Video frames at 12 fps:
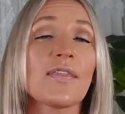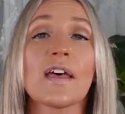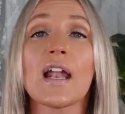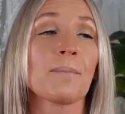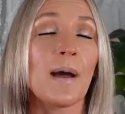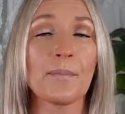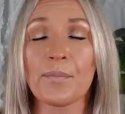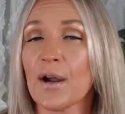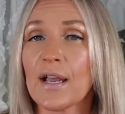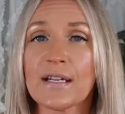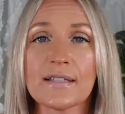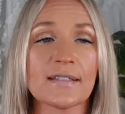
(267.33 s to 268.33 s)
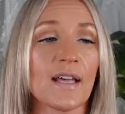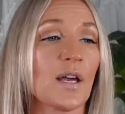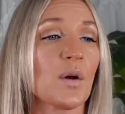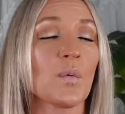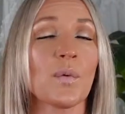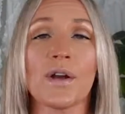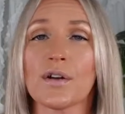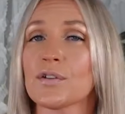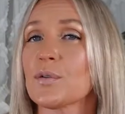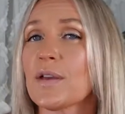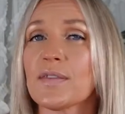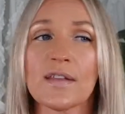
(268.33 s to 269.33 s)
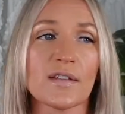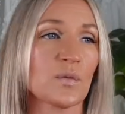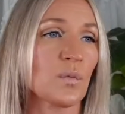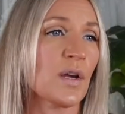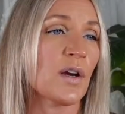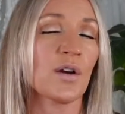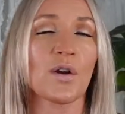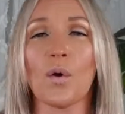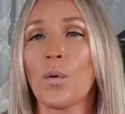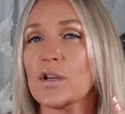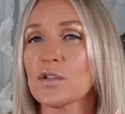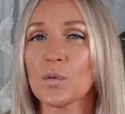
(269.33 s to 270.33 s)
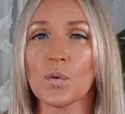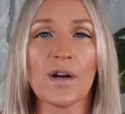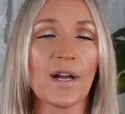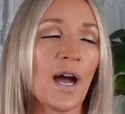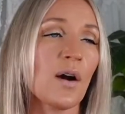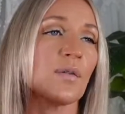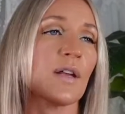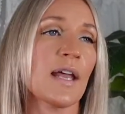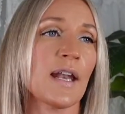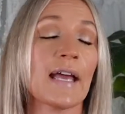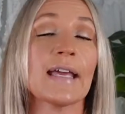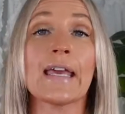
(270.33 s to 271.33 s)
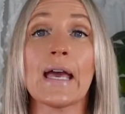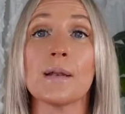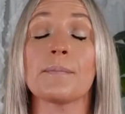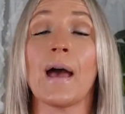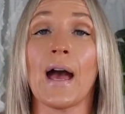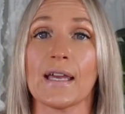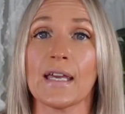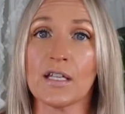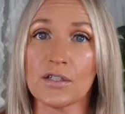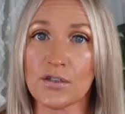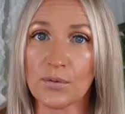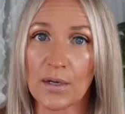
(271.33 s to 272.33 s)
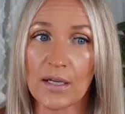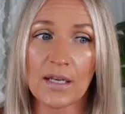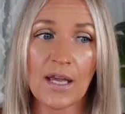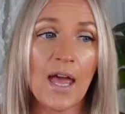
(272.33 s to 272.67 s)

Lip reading: that my brain is like, we are doing this. We are going to work out. And I get back into it.